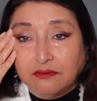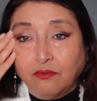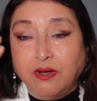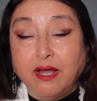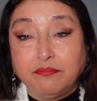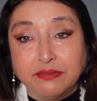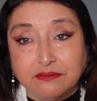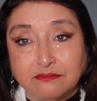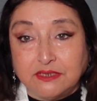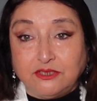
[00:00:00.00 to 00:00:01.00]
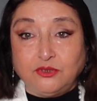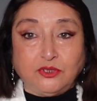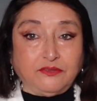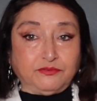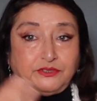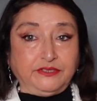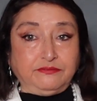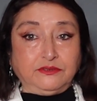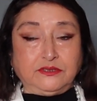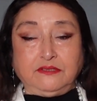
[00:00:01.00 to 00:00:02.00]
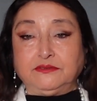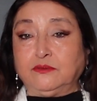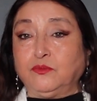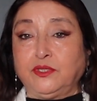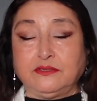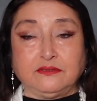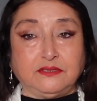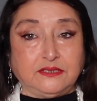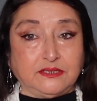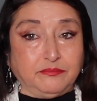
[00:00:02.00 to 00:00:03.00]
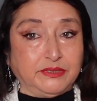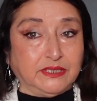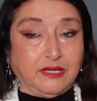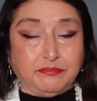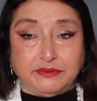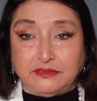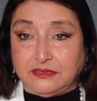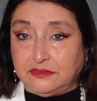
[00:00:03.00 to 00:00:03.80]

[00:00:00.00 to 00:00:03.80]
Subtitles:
What happened? Did you not forgive yourself somewhere? Did something happen?